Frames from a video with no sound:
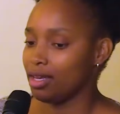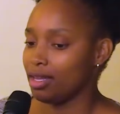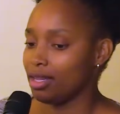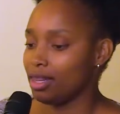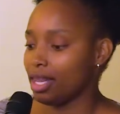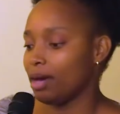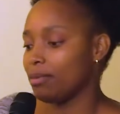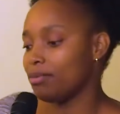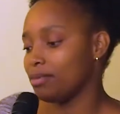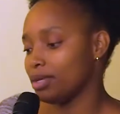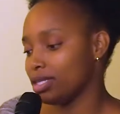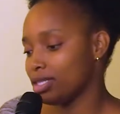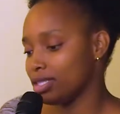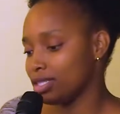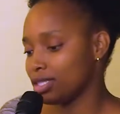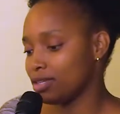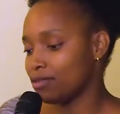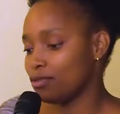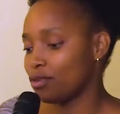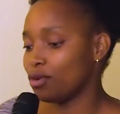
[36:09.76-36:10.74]
That
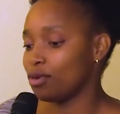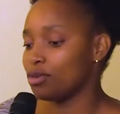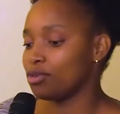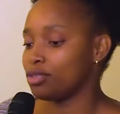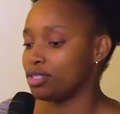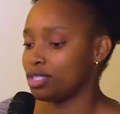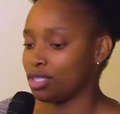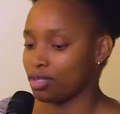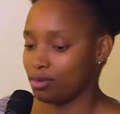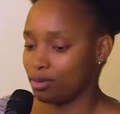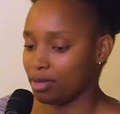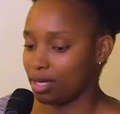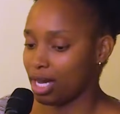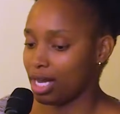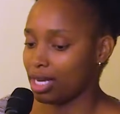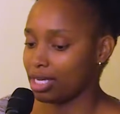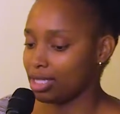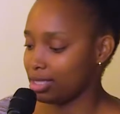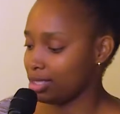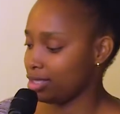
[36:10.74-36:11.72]
means if you're going to take
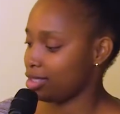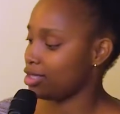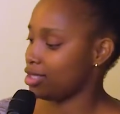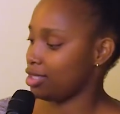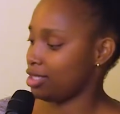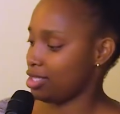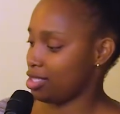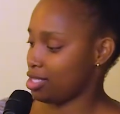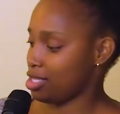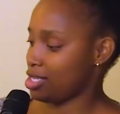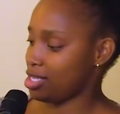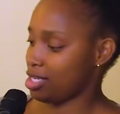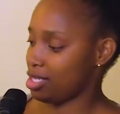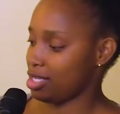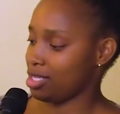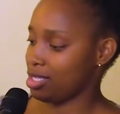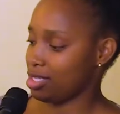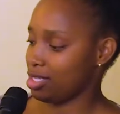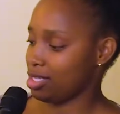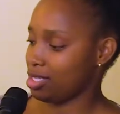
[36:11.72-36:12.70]
ugali,
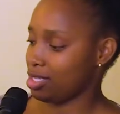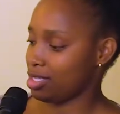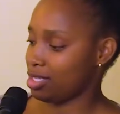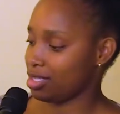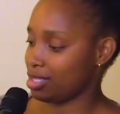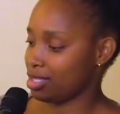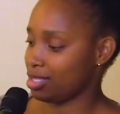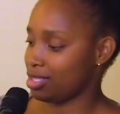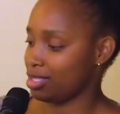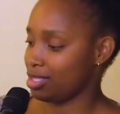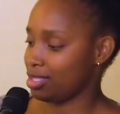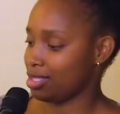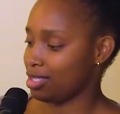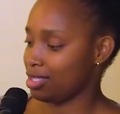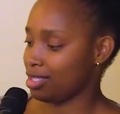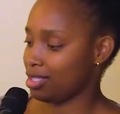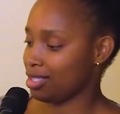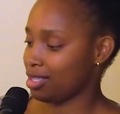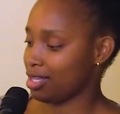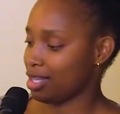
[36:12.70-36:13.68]
this,
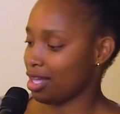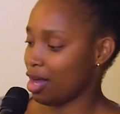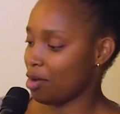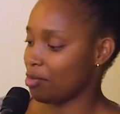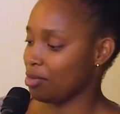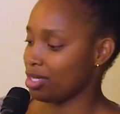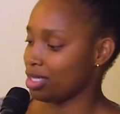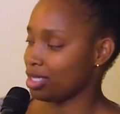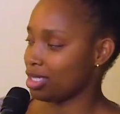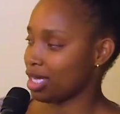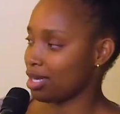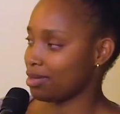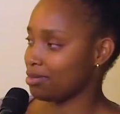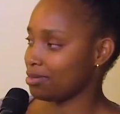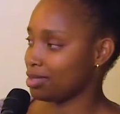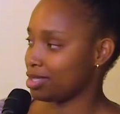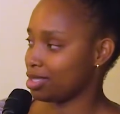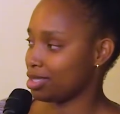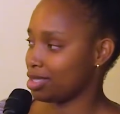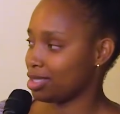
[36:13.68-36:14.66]
how many
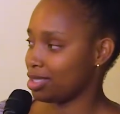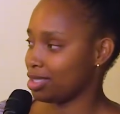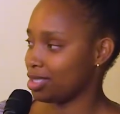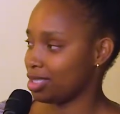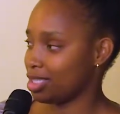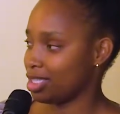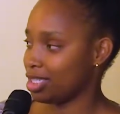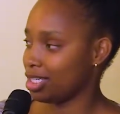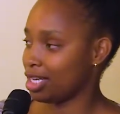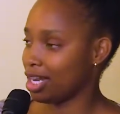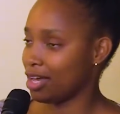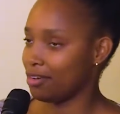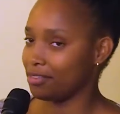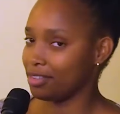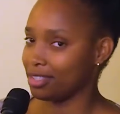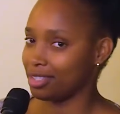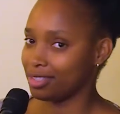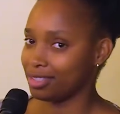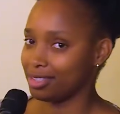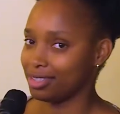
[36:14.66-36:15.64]
times?
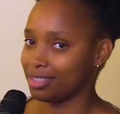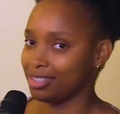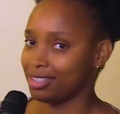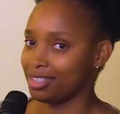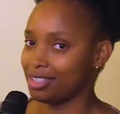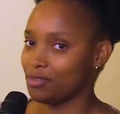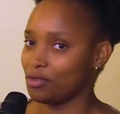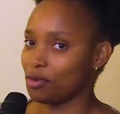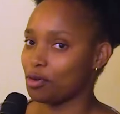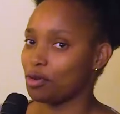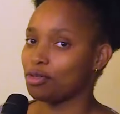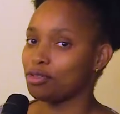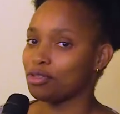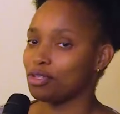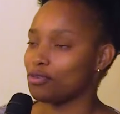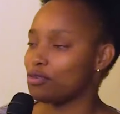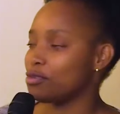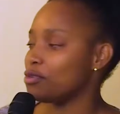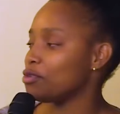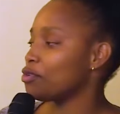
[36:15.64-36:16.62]
11.
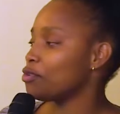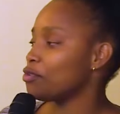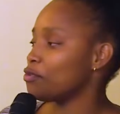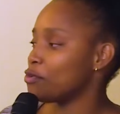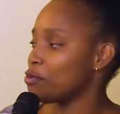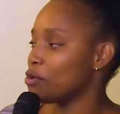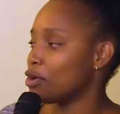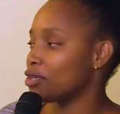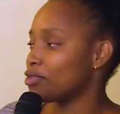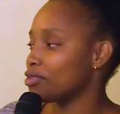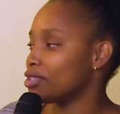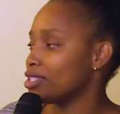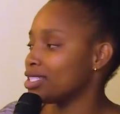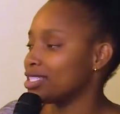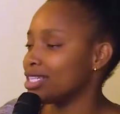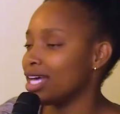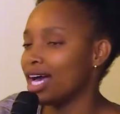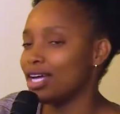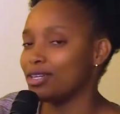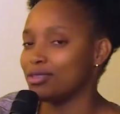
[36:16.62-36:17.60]
If you want to
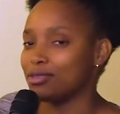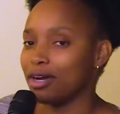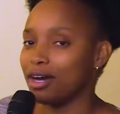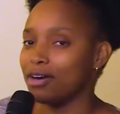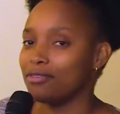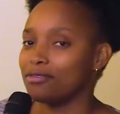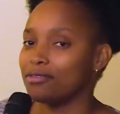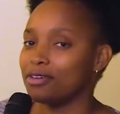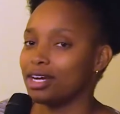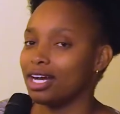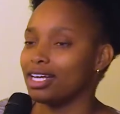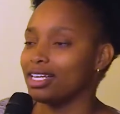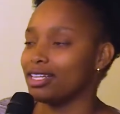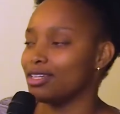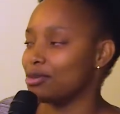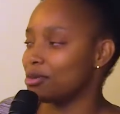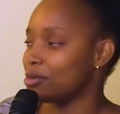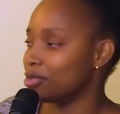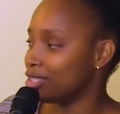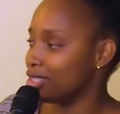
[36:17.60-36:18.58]
desire to have ugali
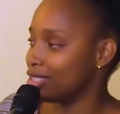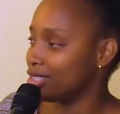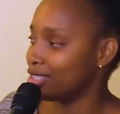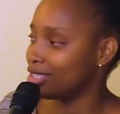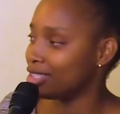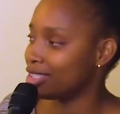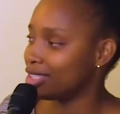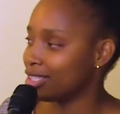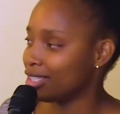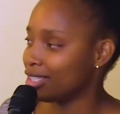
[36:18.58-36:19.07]
the whole day,